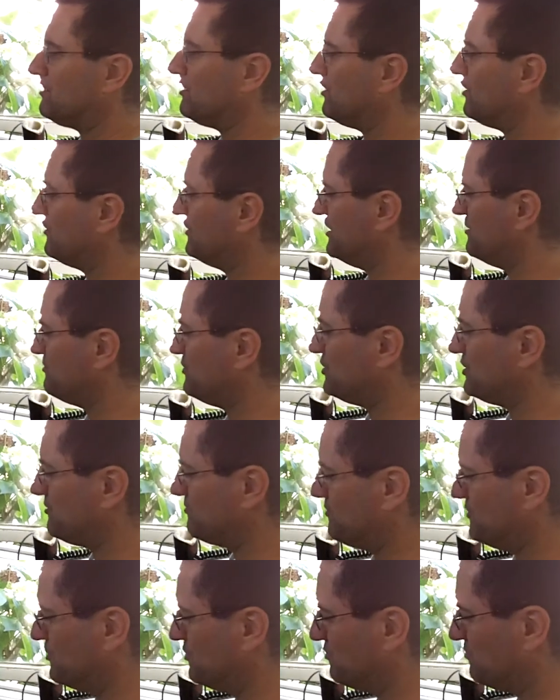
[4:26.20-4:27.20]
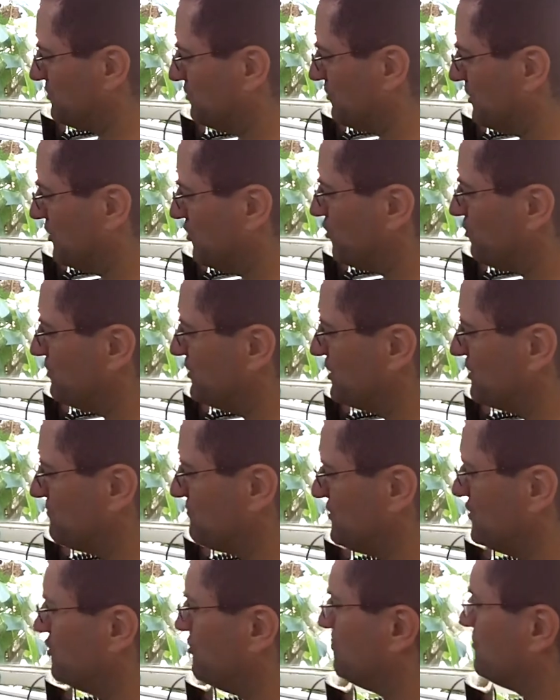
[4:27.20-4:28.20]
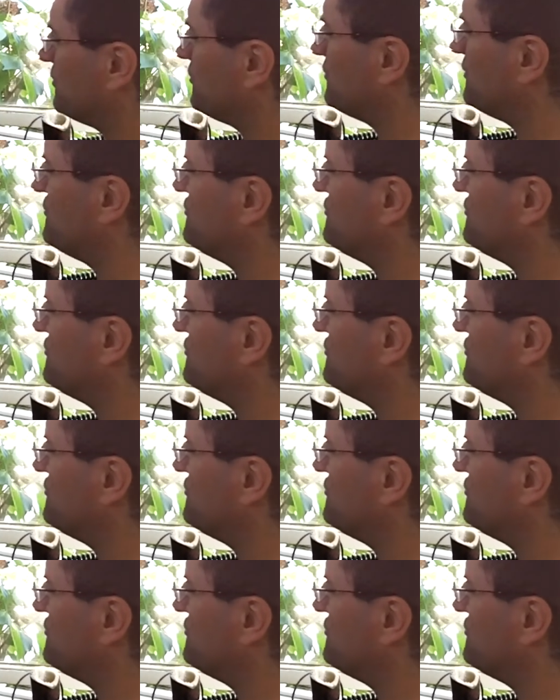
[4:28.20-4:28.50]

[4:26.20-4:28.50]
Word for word: Oh, and they're being filmed, we're all being filmed on